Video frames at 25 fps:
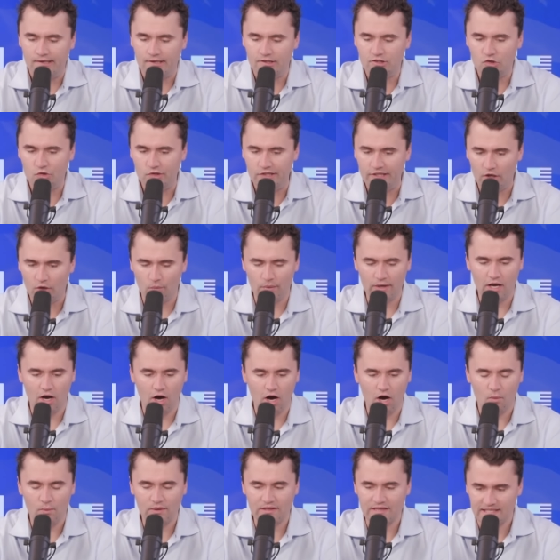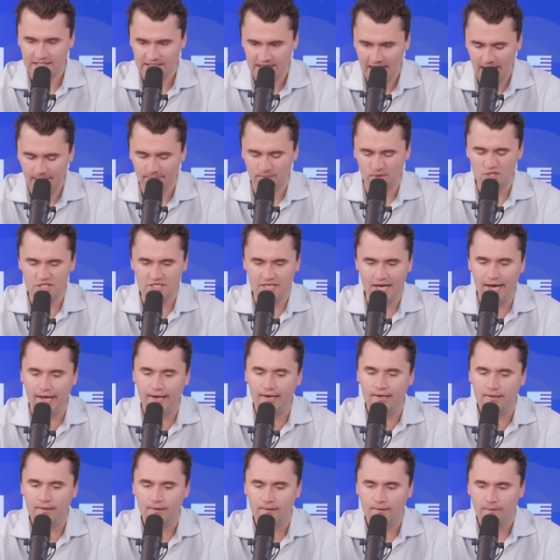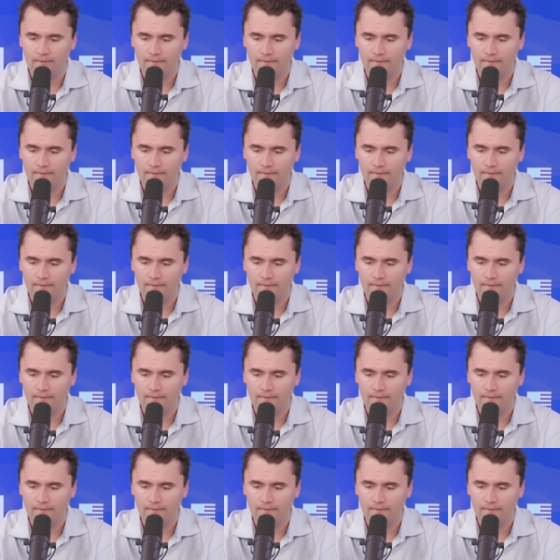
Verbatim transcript: And so here we are with the table set